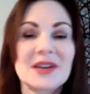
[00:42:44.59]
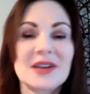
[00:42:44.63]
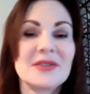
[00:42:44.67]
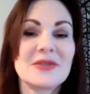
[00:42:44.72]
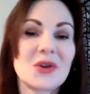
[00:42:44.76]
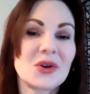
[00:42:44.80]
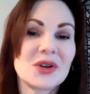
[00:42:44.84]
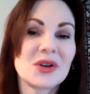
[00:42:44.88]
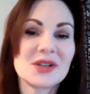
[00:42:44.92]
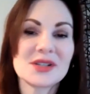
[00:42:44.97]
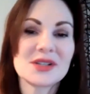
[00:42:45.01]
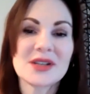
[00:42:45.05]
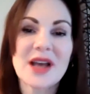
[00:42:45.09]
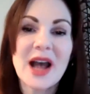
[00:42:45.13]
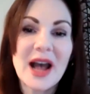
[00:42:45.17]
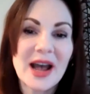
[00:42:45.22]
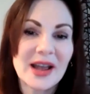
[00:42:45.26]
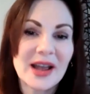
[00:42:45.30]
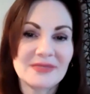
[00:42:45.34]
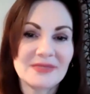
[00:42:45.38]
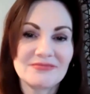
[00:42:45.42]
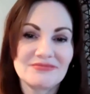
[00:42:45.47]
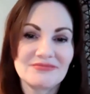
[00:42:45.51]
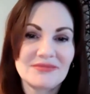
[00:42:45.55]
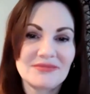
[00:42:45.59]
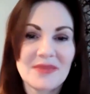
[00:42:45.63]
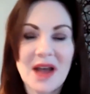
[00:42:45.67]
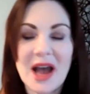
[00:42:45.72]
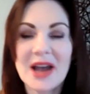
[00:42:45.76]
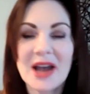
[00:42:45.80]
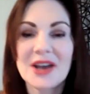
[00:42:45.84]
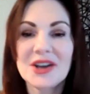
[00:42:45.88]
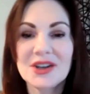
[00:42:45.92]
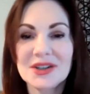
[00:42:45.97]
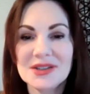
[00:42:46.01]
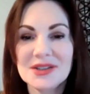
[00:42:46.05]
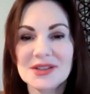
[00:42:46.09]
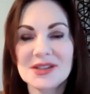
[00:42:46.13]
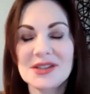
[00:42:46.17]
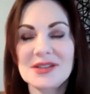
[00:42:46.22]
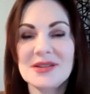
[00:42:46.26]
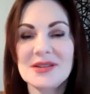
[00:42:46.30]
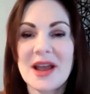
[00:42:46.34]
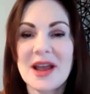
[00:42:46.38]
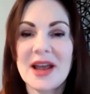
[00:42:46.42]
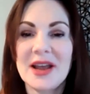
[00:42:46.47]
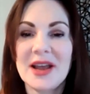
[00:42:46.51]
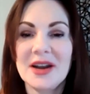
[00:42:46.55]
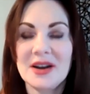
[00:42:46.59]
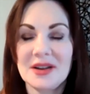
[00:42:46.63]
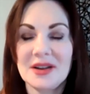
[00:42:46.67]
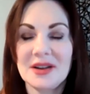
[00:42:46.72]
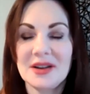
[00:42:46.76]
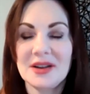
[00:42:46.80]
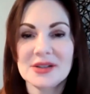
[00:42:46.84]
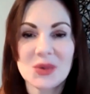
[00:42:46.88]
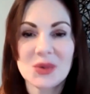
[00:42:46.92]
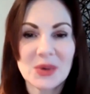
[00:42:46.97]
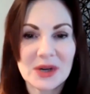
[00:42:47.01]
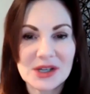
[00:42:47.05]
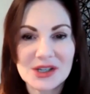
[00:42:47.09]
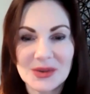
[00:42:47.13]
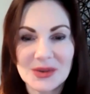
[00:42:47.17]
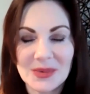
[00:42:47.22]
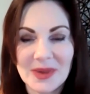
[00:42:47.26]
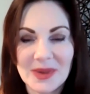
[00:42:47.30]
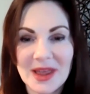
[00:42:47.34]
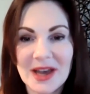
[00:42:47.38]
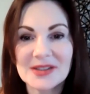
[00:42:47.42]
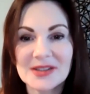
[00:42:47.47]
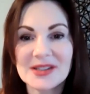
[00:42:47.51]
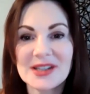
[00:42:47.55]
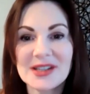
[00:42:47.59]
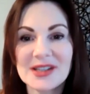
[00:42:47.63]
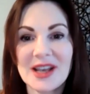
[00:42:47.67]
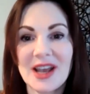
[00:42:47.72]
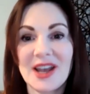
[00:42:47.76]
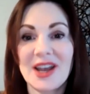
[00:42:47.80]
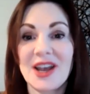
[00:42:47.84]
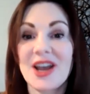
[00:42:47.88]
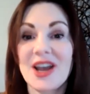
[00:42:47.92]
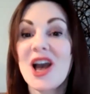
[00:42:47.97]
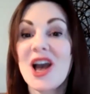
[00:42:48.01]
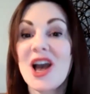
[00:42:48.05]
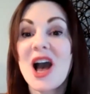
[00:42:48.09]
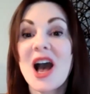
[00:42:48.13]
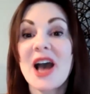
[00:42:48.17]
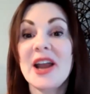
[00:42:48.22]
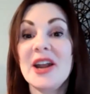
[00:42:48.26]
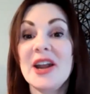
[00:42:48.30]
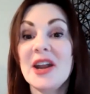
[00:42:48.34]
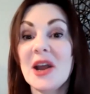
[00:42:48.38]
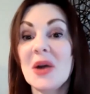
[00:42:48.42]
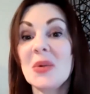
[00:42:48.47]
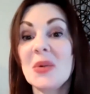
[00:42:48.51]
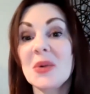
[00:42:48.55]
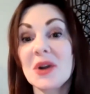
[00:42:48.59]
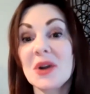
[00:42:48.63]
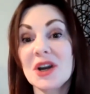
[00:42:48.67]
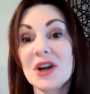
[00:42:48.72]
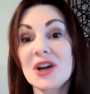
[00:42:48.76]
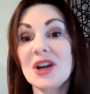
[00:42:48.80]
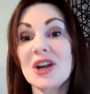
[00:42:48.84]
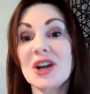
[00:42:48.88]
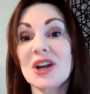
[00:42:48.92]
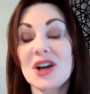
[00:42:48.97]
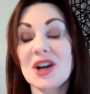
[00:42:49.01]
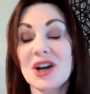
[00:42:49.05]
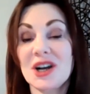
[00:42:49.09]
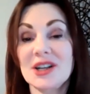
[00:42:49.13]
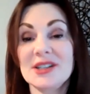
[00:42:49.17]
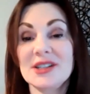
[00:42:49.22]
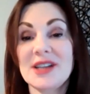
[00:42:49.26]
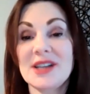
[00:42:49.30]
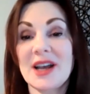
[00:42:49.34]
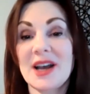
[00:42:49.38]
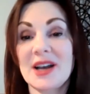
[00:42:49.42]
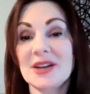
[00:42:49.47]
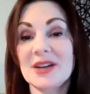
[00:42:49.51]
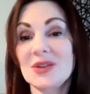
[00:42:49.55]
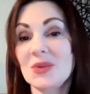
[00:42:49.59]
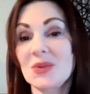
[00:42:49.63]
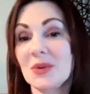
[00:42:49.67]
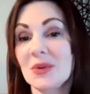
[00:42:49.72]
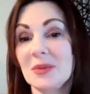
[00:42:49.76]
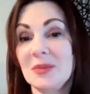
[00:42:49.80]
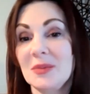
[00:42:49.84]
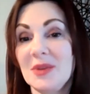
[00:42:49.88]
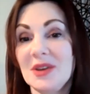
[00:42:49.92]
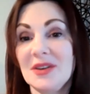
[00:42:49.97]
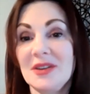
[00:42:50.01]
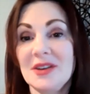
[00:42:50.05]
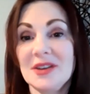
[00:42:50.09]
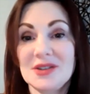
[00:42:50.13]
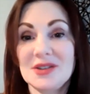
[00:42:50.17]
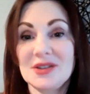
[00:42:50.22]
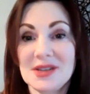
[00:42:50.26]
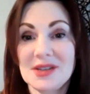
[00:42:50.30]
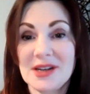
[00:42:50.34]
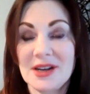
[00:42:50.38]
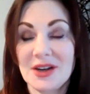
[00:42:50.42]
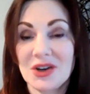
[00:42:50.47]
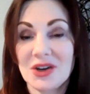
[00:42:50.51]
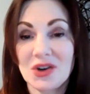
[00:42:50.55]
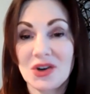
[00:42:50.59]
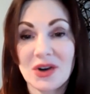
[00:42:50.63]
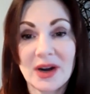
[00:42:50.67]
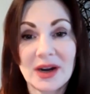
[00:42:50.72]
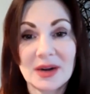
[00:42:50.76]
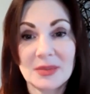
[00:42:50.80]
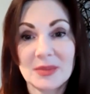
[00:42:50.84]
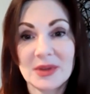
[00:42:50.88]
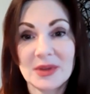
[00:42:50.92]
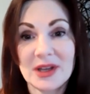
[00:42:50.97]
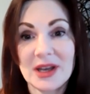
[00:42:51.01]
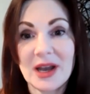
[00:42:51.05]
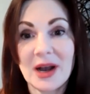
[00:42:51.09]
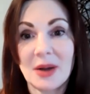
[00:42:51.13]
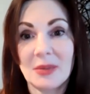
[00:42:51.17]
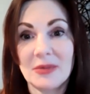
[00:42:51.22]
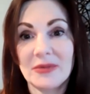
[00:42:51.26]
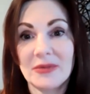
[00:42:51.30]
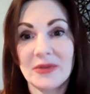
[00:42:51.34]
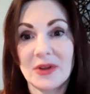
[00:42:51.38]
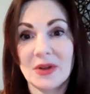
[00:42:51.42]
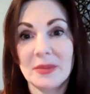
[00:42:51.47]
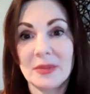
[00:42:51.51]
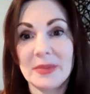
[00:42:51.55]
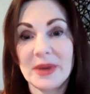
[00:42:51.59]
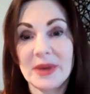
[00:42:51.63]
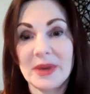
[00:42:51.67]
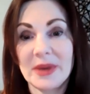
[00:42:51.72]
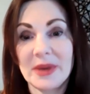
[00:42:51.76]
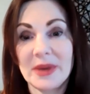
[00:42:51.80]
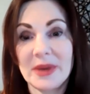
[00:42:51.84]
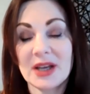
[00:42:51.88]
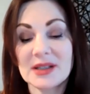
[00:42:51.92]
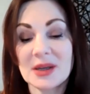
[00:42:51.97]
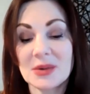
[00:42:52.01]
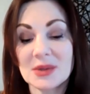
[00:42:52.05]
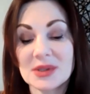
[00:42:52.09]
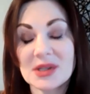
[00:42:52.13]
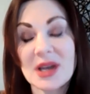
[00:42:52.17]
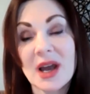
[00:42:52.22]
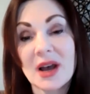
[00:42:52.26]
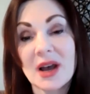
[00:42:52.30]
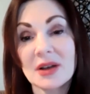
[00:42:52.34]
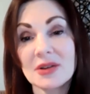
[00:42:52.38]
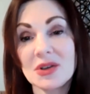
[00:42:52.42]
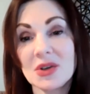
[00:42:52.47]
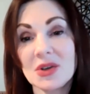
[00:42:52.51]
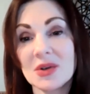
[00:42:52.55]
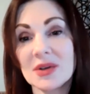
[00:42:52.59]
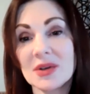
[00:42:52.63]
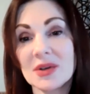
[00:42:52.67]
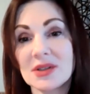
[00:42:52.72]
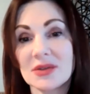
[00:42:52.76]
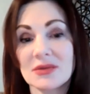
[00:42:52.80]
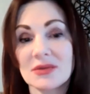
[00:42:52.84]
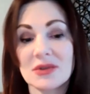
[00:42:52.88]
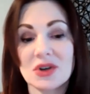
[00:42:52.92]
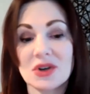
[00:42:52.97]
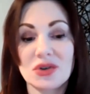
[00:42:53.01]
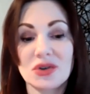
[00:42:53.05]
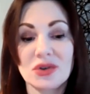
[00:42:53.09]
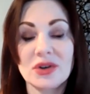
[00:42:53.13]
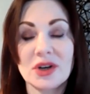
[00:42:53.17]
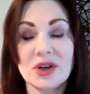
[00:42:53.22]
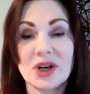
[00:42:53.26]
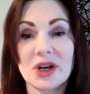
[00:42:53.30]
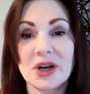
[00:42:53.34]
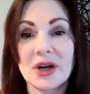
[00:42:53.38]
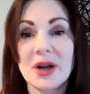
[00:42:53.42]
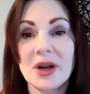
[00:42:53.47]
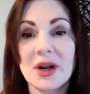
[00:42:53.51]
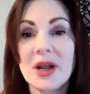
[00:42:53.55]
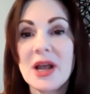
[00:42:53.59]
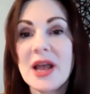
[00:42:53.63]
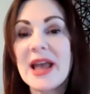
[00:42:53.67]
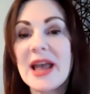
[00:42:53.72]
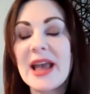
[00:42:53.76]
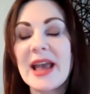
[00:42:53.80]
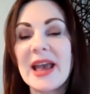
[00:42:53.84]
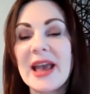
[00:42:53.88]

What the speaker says: And of course, I couldn't end this question without saying a network contact will be incredibly helpful, because I will tell you as a recruiter,